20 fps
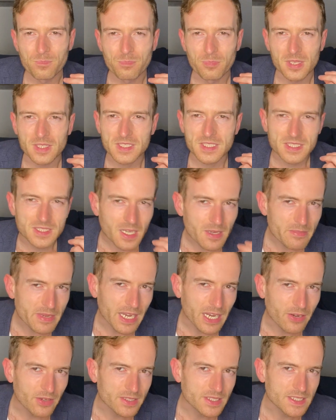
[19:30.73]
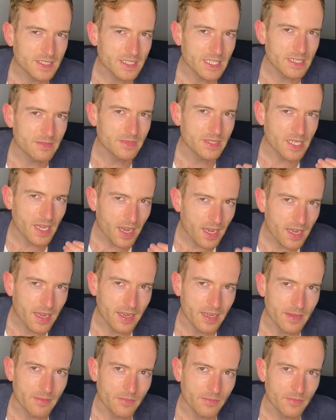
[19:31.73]
but somehow at the same
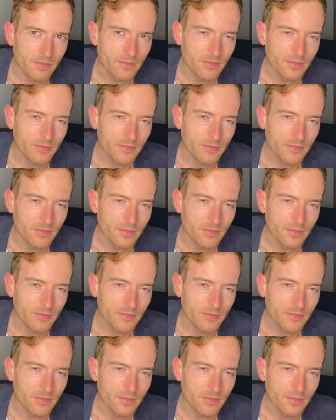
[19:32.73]
time